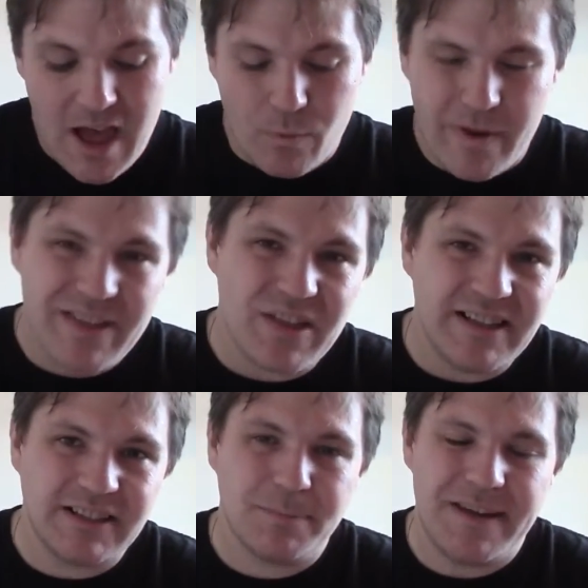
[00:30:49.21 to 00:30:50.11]
with a
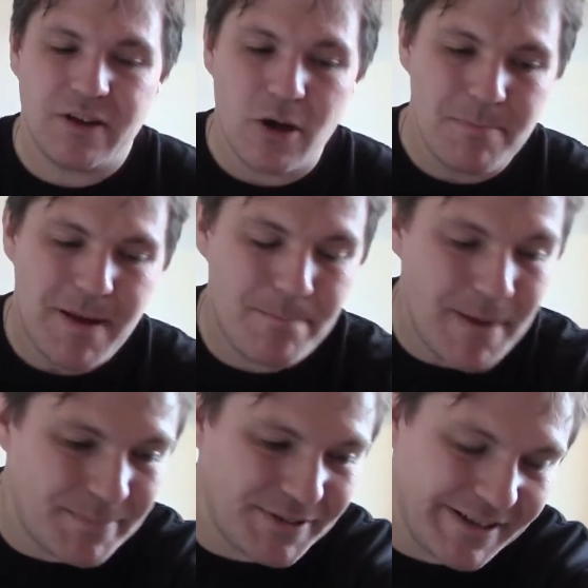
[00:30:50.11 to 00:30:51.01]
little bit of combat
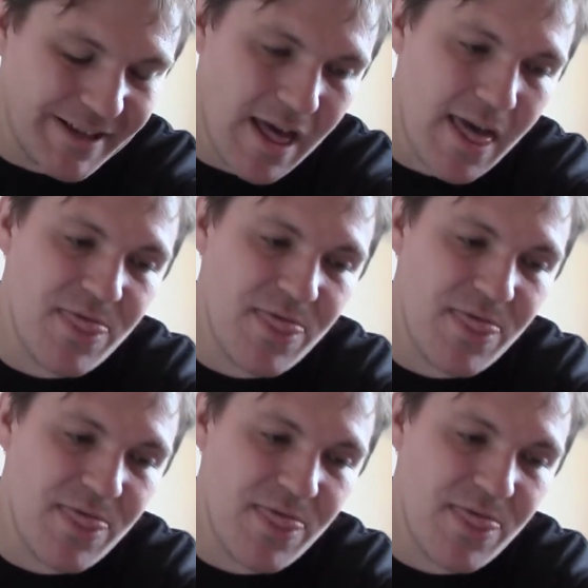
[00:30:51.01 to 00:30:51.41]
peppered in it.